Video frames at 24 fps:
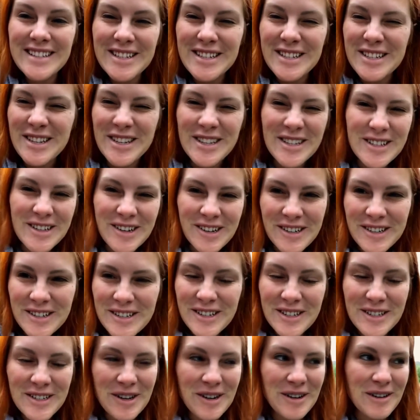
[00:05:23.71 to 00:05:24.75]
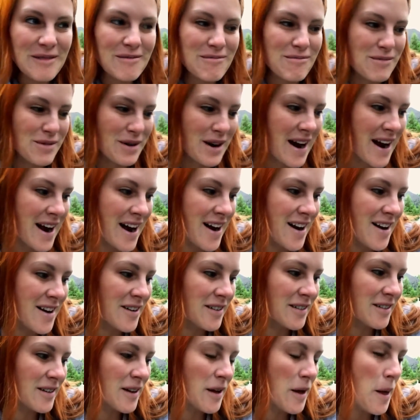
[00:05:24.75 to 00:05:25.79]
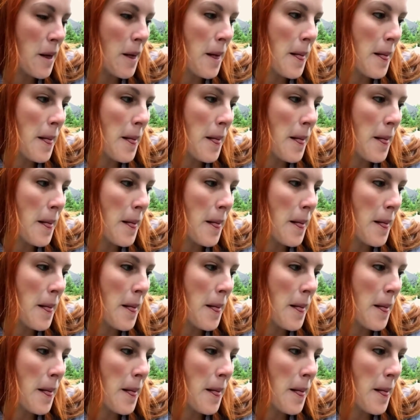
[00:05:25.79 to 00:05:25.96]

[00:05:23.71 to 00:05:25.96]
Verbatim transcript: is just starting to turn brown.